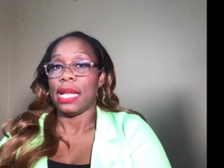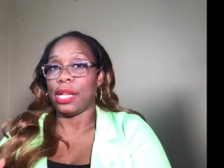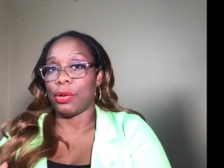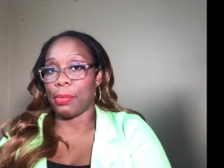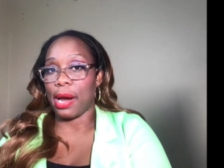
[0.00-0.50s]

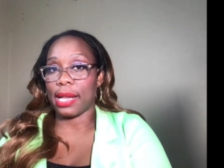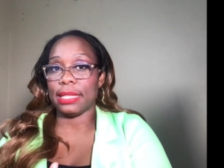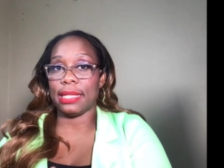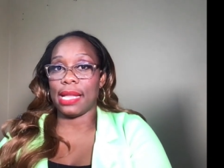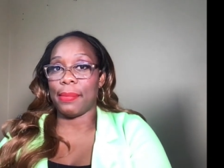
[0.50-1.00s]
you know,
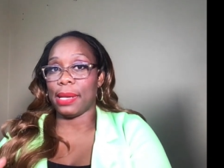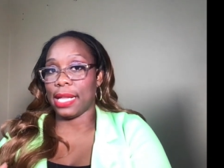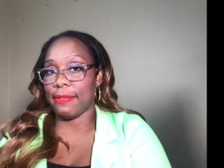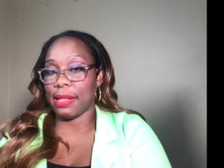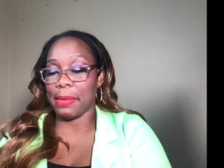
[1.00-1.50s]
market to them and
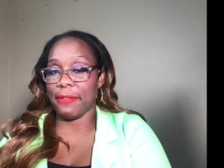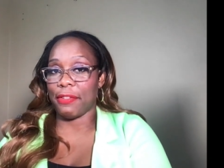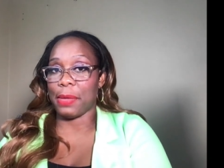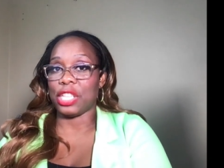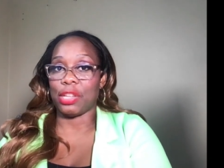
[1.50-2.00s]
give them
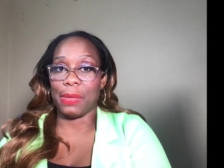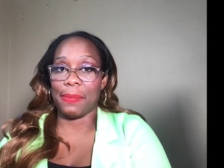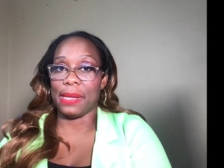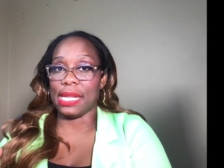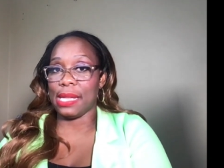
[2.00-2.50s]
information,
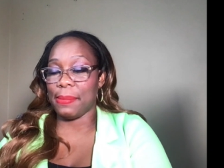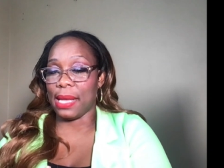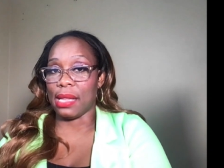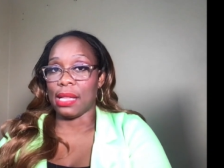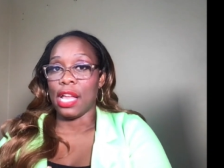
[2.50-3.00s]
maybe
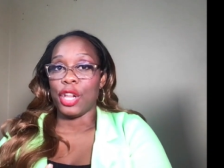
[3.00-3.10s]
email,